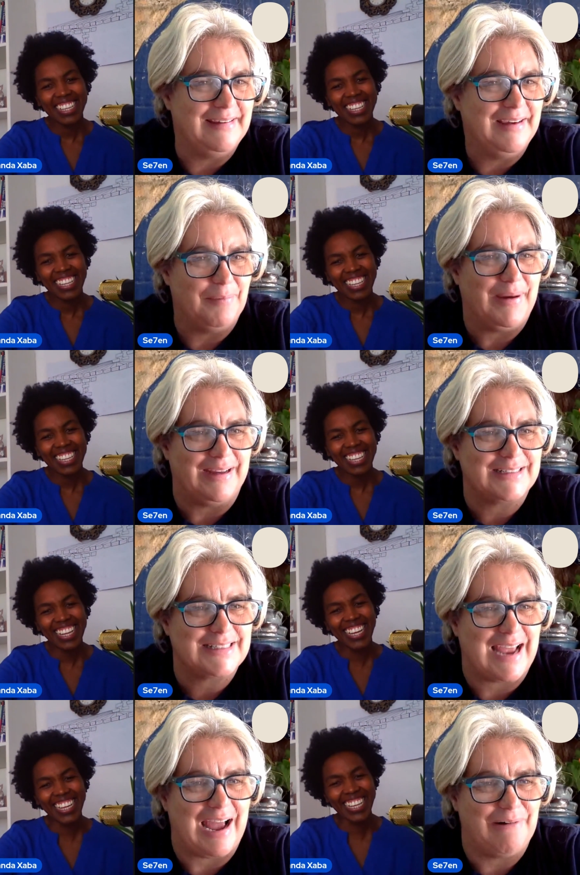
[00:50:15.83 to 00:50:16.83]
Speaker 1: about
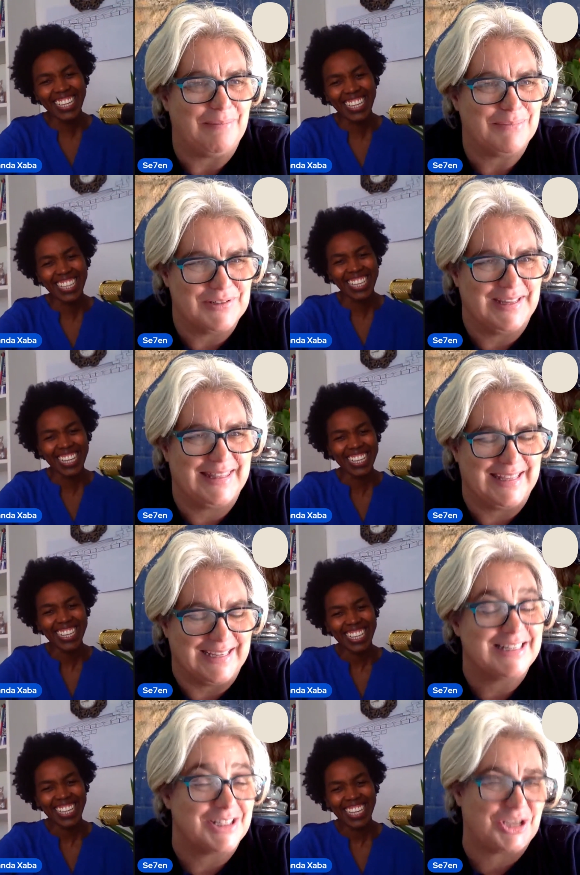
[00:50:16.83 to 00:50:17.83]
how I'm doing
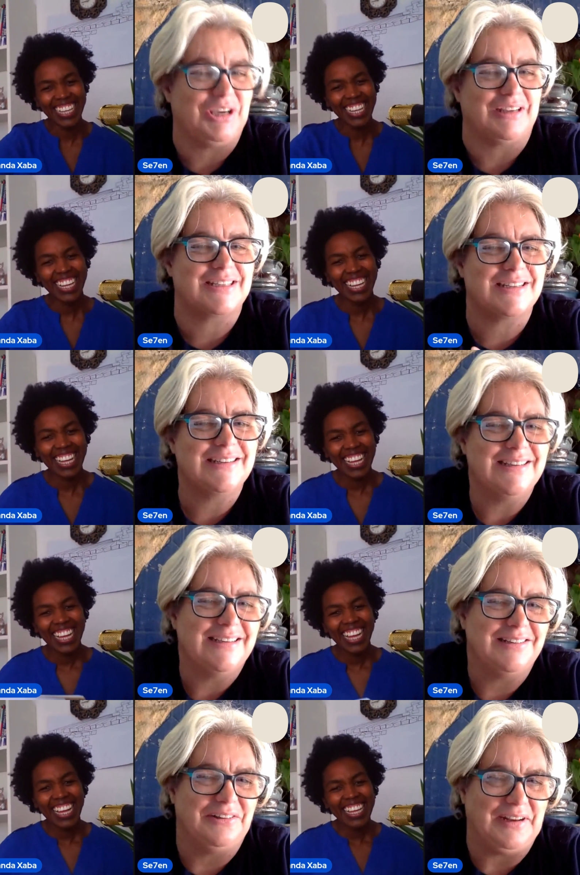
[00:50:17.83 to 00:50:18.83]
things. It's good.
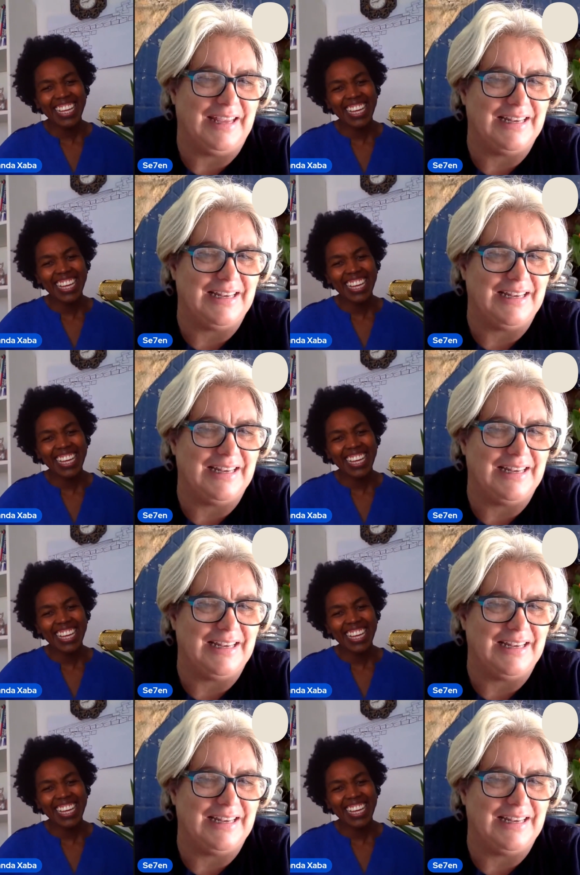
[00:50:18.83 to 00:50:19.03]
You need